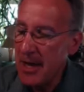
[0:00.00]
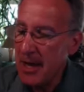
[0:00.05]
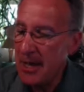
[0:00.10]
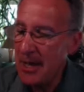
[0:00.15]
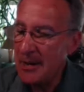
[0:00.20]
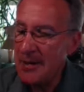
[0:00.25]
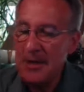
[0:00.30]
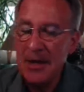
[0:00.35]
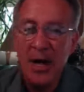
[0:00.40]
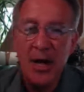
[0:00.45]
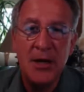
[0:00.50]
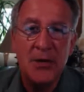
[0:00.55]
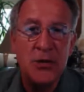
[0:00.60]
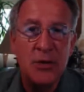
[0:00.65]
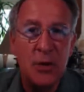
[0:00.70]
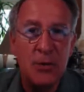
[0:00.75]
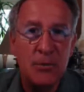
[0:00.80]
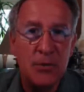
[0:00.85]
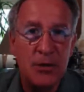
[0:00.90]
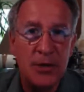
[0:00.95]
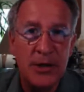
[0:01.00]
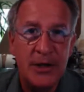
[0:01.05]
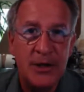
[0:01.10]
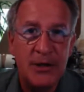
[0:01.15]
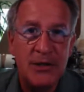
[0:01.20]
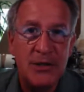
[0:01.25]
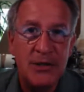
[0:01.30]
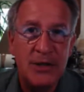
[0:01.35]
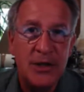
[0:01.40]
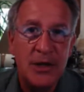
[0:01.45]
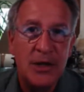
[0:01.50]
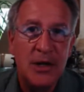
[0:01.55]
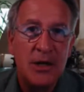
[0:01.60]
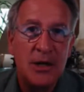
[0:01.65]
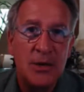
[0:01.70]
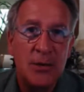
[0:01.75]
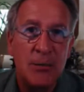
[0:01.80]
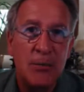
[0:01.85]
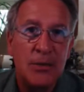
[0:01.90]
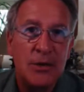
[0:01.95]
And Nigel, please
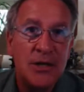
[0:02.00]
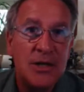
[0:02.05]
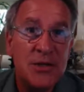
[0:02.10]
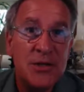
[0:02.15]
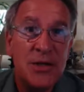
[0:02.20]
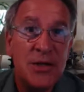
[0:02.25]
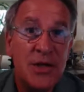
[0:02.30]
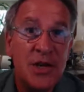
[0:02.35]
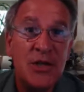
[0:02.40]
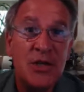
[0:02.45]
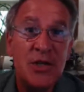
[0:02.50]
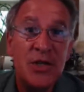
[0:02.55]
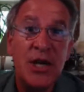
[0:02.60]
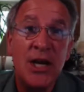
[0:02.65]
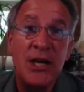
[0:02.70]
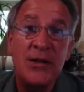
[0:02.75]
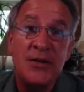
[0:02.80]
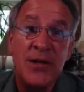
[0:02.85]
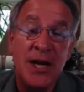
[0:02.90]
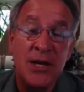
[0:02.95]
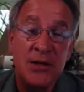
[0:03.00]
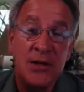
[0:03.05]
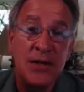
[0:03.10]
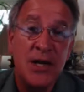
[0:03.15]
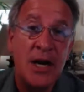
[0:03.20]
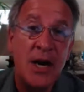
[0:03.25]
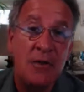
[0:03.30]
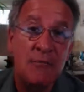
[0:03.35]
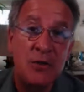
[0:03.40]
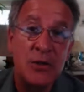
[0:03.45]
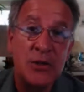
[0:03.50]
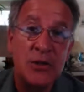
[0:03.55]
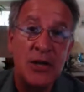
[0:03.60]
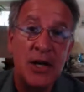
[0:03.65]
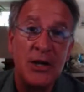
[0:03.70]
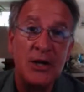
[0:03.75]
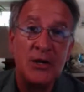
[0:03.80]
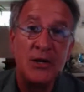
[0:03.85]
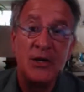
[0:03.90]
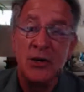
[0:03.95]
initiate that
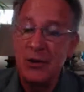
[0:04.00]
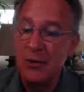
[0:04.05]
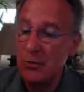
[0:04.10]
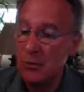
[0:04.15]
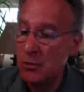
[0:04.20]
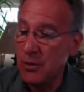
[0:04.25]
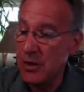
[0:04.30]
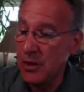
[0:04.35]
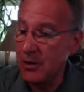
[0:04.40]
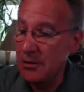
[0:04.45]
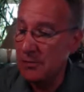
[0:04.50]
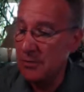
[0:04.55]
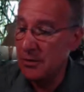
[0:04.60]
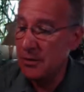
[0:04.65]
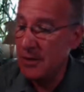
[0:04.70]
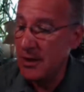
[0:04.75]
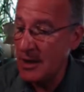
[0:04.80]
conversation with